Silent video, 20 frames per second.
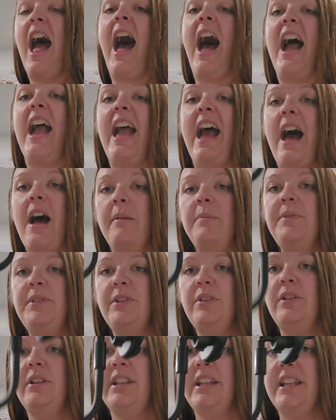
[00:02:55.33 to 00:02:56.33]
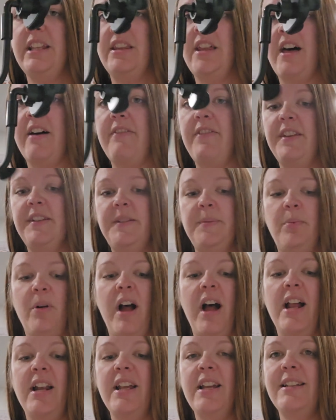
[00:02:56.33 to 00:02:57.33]
I absolutely love this
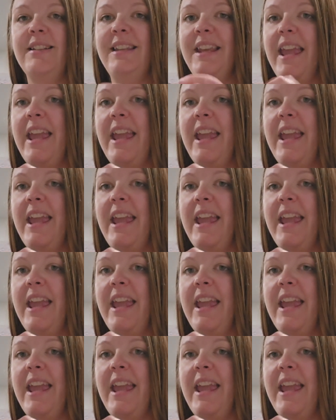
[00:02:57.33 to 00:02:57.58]
product.